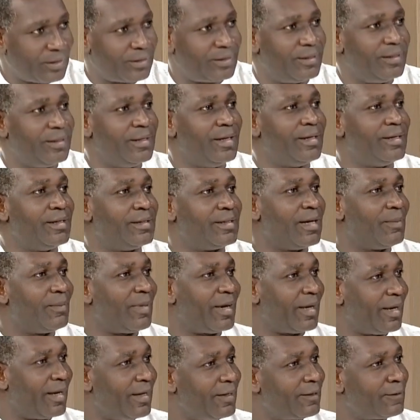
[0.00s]
Did the same
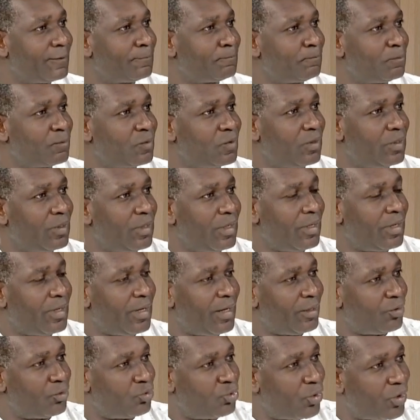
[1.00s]
again.
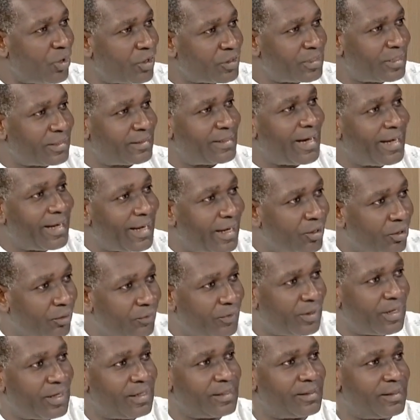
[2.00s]
Towards the tail end of
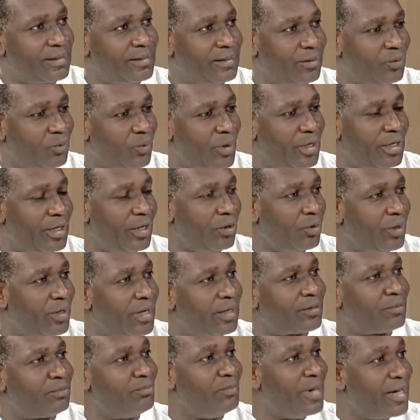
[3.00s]
the rainy season, when they know
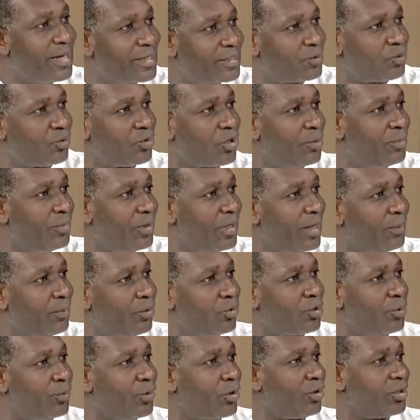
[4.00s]
that maize will not be able
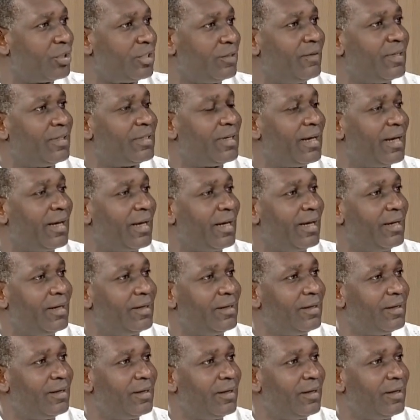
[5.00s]
to be cultivated again,